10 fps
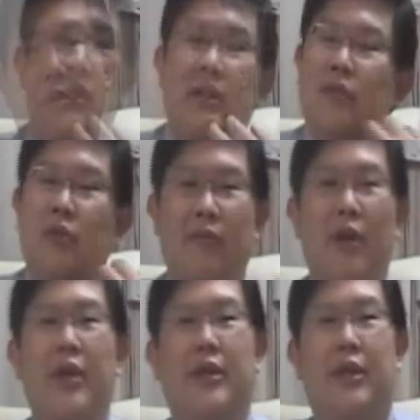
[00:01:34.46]
To
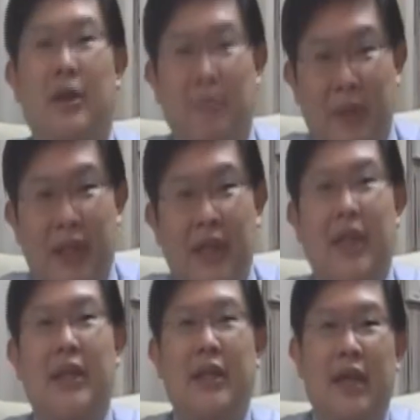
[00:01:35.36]
avoid patellar
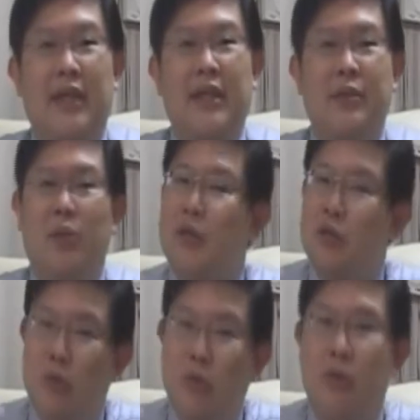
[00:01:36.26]
tendinitis, one
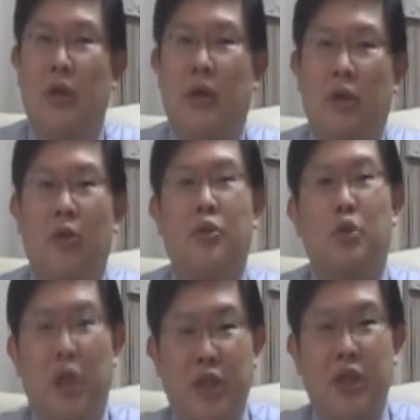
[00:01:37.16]
should do a lot of
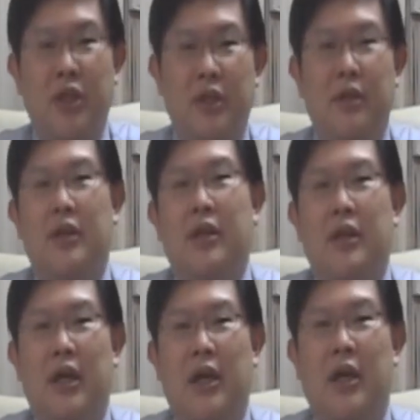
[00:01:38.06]
stretching
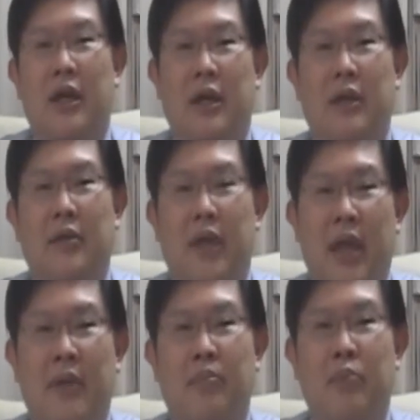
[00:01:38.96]

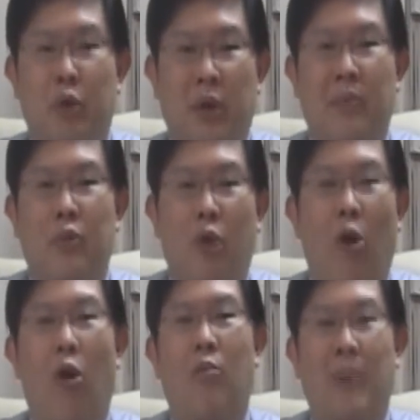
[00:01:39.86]
and build up
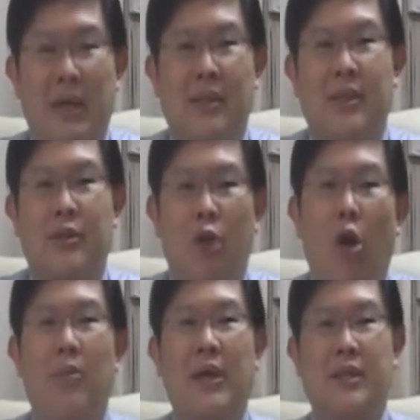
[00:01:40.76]
core muscles.
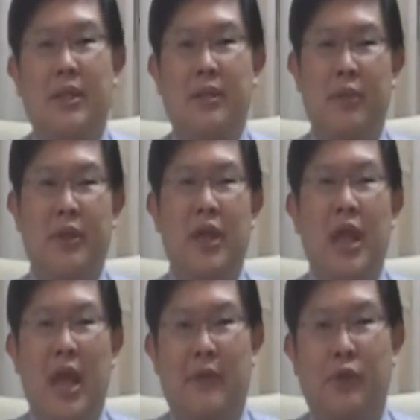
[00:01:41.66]
Core muscles means
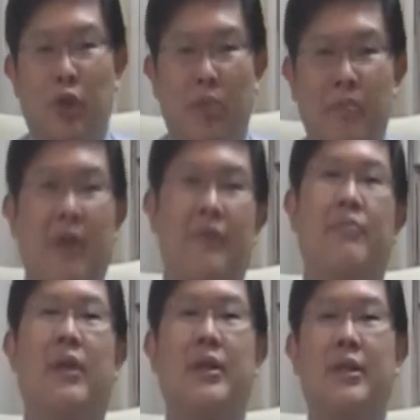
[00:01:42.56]
have strong
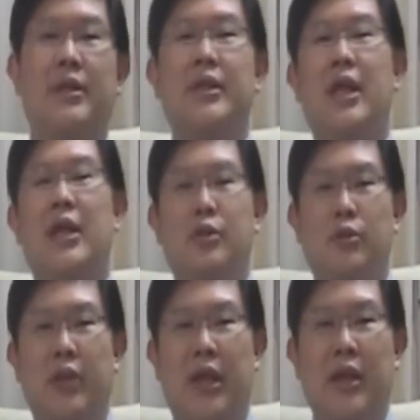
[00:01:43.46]
pelvic muscles
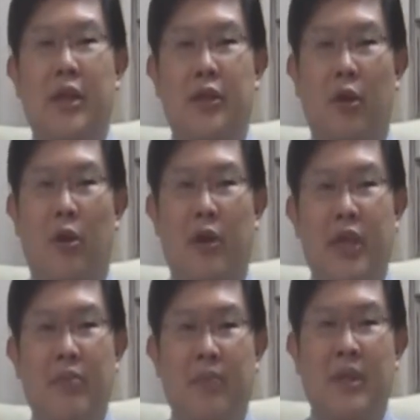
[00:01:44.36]
so that your
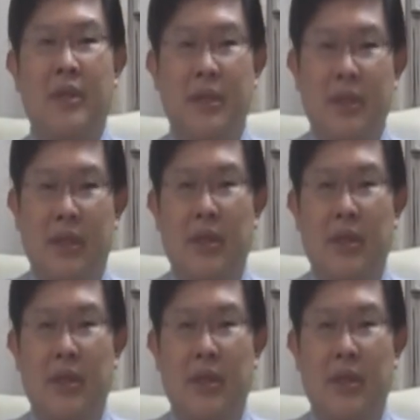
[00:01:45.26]
hip muscles